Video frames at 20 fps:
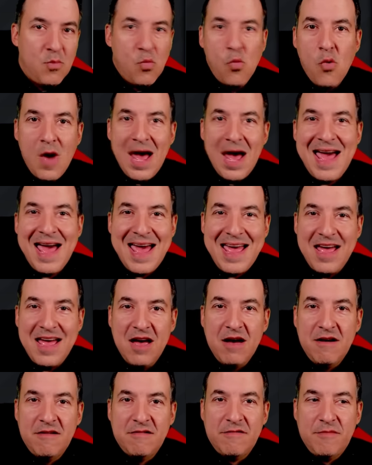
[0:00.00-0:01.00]
way
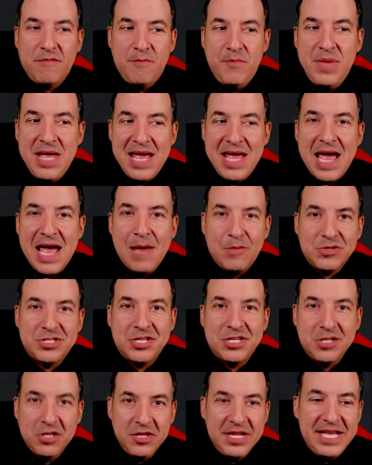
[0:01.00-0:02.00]
of being able to
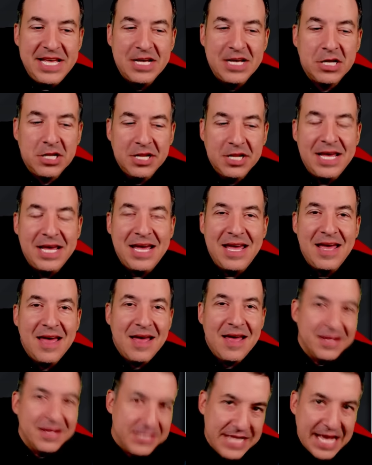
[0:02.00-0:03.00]
legally
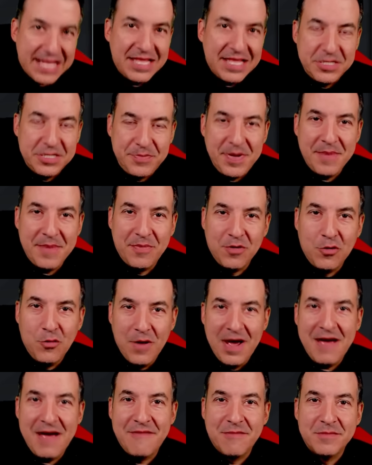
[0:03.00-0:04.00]
take these people
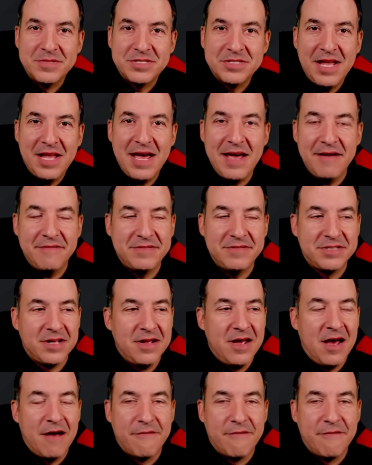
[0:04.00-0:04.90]
away from slaves uh,